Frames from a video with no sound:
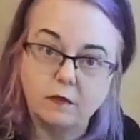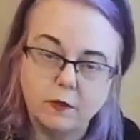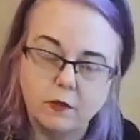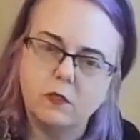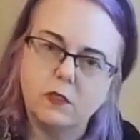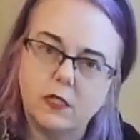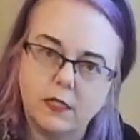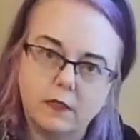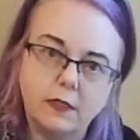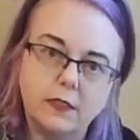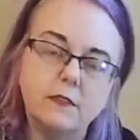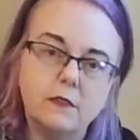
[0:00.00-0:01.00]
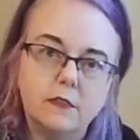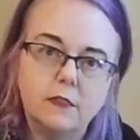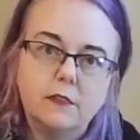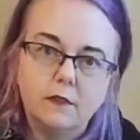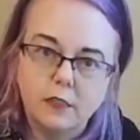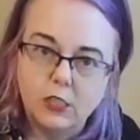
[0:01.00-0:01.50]
but was clearly
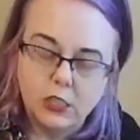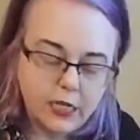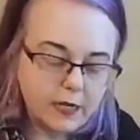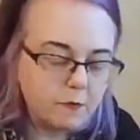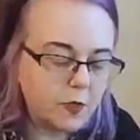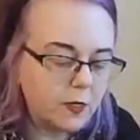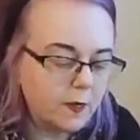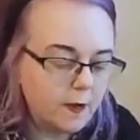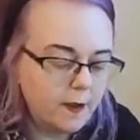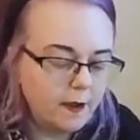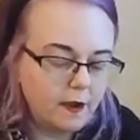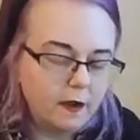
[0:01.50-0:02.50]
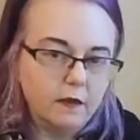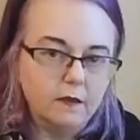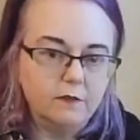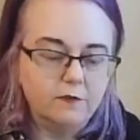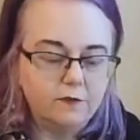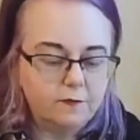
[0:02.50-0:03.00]
still the shape
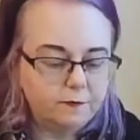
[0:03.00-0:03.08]
of